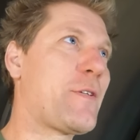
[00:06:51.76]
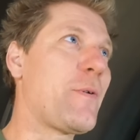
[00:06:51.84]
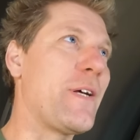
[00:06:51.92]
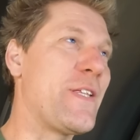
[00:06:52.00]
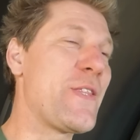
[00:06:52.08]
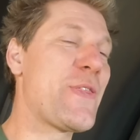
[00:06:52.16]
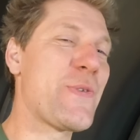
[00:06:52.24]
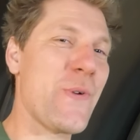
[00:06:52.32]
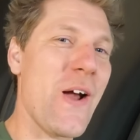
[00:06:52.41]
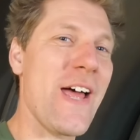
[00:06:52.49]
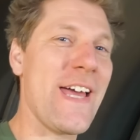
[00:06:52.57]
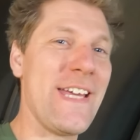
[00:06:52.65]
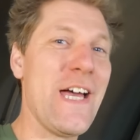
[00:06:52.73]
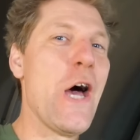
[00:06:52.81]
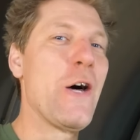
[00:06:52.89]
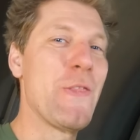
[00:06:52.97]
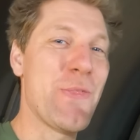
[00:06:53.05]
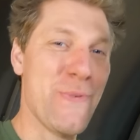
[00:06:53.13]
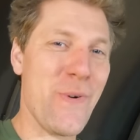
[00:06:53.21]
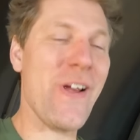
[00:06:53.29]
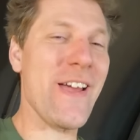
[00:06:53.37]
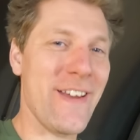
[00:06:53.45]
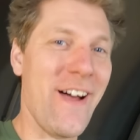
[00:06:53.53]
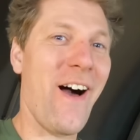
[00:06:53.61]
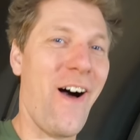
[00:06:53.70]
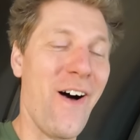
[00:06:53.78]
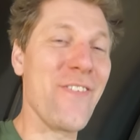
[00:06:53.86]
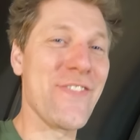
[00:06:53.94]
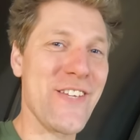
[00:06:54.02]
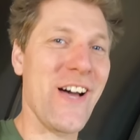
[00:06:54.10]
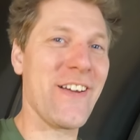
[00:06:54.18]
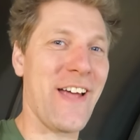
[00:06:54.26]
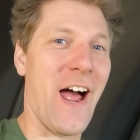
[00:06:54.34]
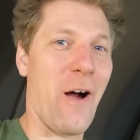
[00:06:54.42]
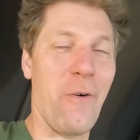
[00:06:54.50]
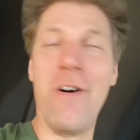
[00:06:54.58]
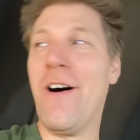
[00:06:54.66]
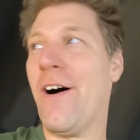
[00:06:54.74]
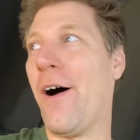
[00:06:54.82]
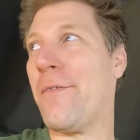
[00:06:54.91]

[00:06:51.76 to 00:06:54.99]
between three and three and a half ton out